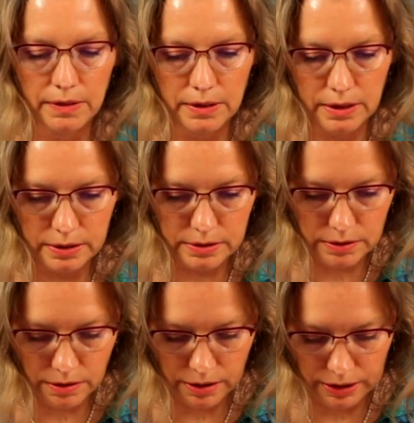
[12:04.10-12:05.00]
this
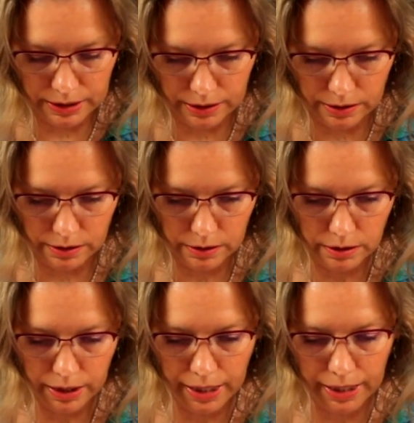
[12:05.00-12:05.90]
on here,
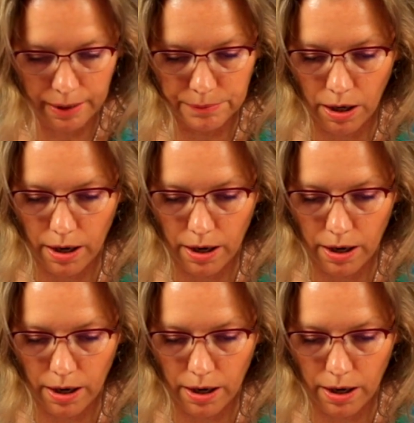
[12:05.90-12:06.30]
and I'm